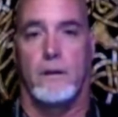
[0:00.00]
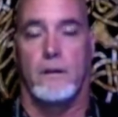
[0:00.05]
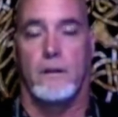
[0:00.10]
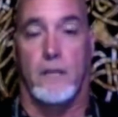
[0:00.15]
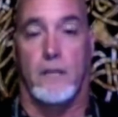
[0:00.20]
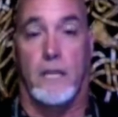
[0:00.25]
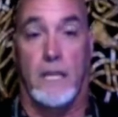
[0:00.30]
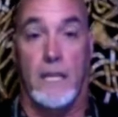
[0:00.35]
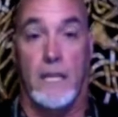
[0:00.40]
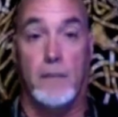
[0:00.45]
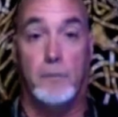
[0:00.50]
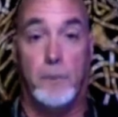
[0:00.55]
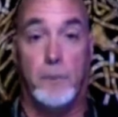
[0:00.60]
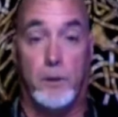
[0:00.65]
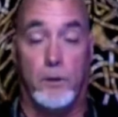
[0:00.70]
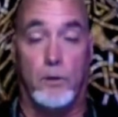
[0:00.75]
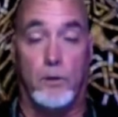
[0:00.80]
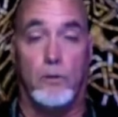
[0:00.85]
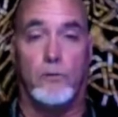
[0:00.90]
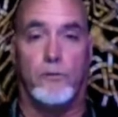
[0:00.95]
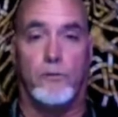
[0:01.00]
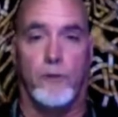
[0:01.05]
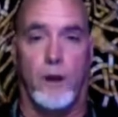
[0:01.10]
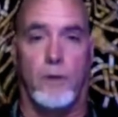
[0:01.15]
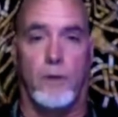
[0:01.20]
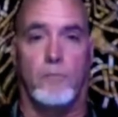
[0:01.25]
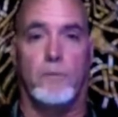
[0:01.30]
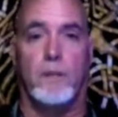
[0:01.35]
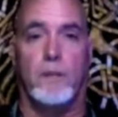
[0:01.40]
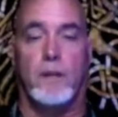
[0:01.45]
To keep you
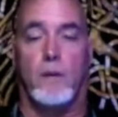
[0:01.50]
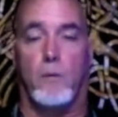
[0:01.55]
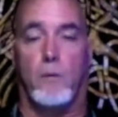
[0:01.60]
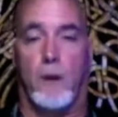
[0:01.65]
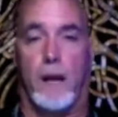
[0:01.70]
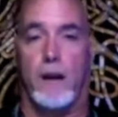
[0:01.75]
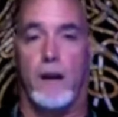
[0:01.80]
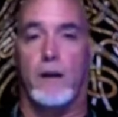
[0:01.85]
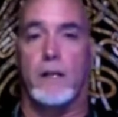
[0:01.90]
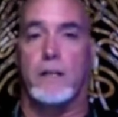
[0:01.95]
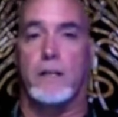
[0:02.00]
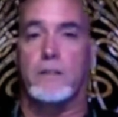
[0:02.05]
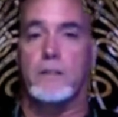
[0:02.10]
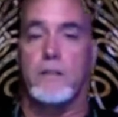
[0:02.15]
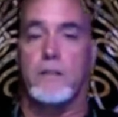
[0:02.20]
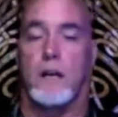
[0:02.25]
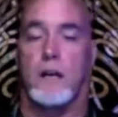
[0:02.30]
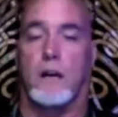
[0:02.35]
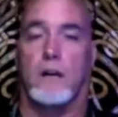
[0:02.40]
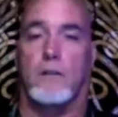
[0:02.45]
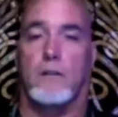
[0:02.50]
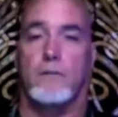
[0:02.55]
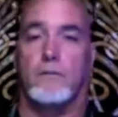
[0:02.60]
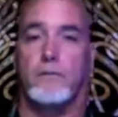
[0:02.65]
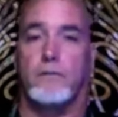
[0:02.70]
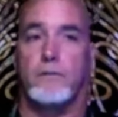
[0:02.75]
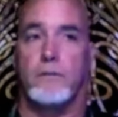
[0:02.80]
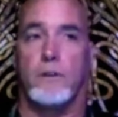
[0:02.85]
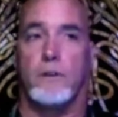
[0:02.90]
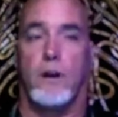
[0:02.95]
from the awareness
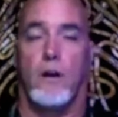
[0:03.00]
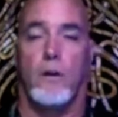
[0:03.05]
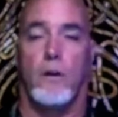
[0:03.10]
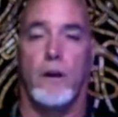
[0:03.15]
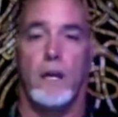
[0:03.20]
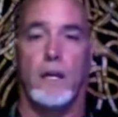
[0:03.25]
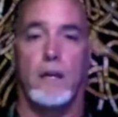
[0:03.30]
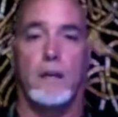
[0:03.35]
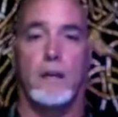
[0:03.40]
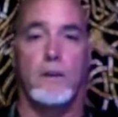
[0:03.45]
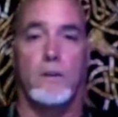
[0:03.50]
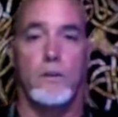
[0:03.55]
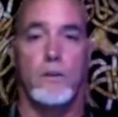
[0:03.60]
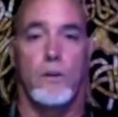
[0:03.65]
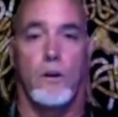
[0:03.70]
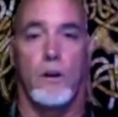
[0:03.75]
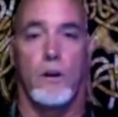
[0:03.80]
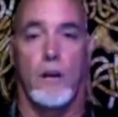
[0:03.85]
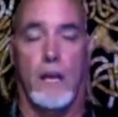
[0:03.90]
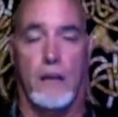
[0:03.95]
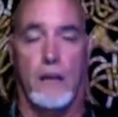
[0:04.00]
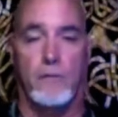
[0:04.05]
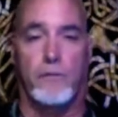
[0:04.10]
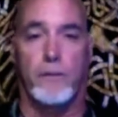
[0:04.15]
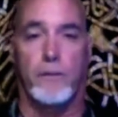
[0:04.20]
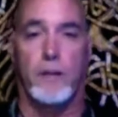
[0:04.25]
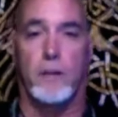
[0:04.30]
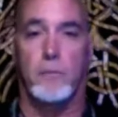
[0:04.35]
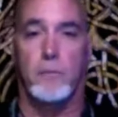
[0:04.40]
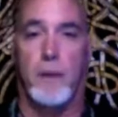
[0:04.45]
of knowing your
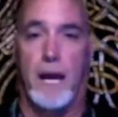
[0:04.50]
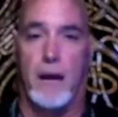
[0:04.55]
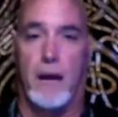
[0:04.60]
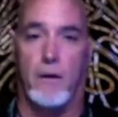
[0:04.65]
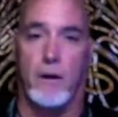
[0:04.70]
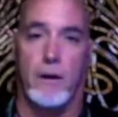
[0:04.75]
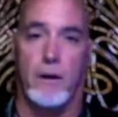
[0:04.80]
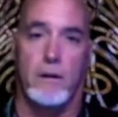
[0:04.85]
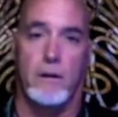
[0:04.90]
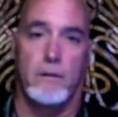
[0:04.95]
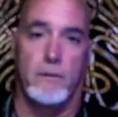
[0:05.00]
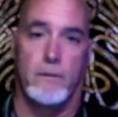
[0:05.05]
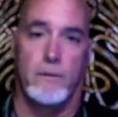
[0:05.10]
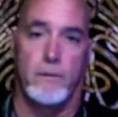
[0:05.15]
infinite power.